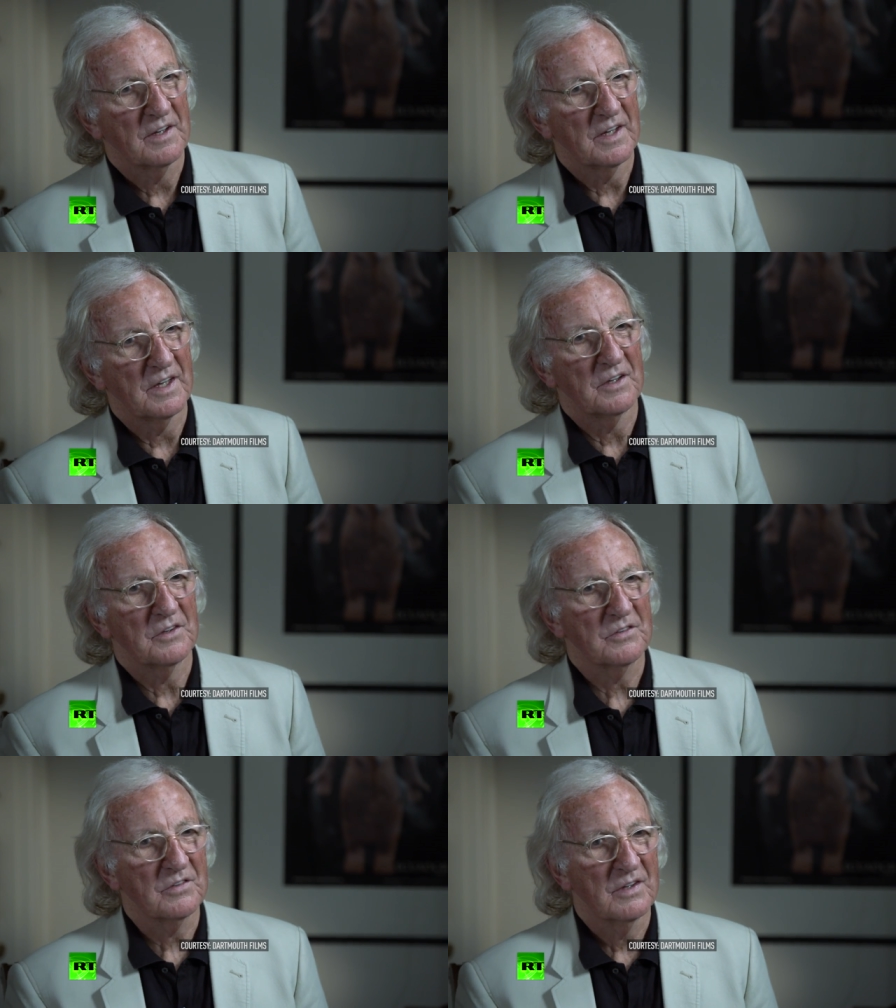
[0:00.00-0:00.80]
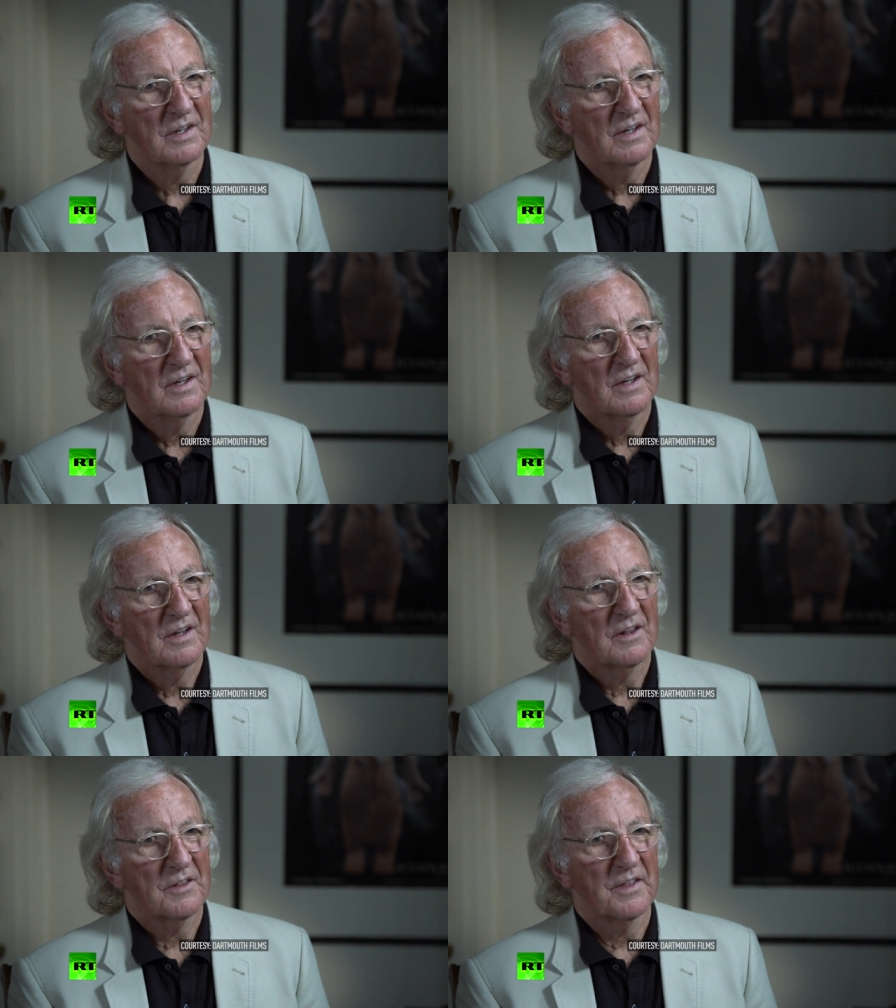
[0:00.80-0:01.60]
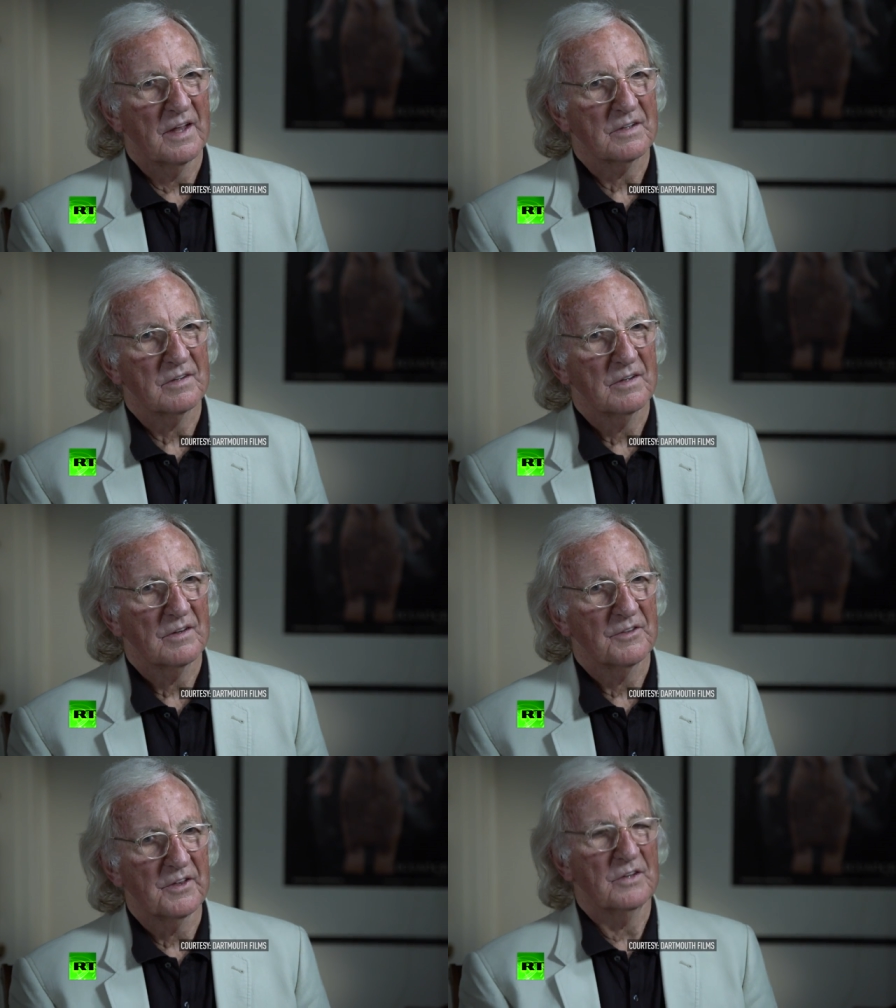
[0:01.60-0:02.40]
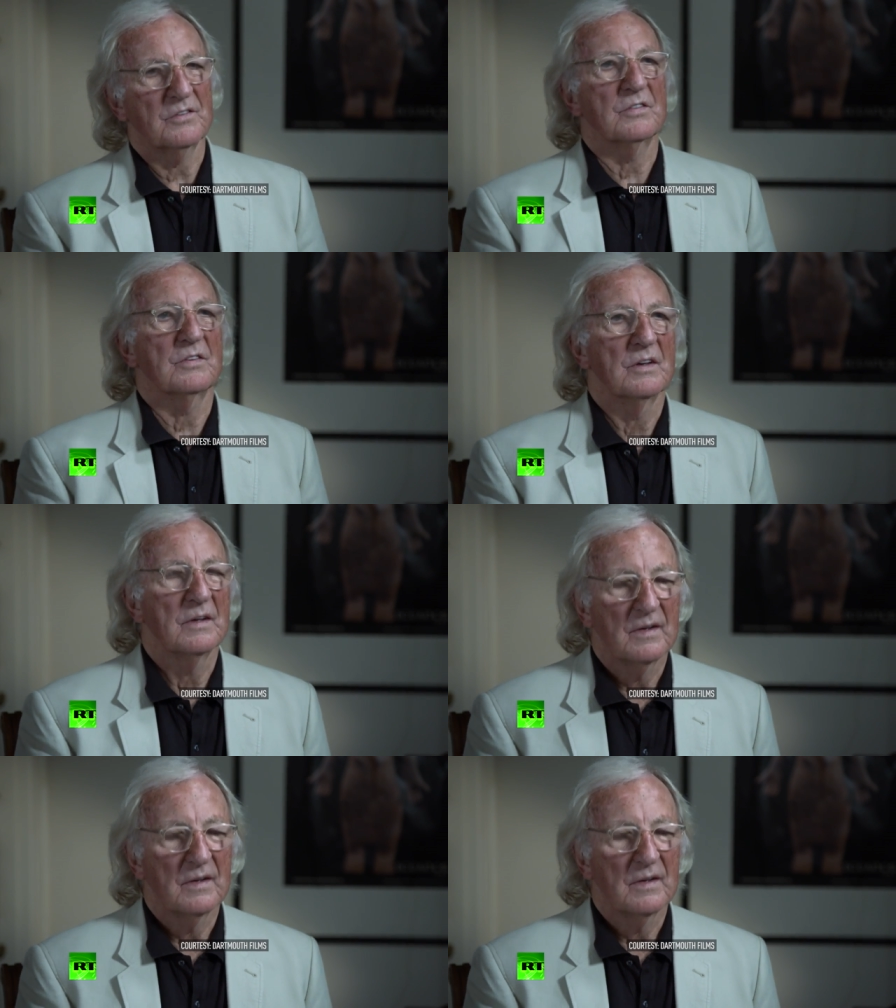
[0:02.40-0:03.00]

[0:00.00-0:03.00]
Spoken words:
is that this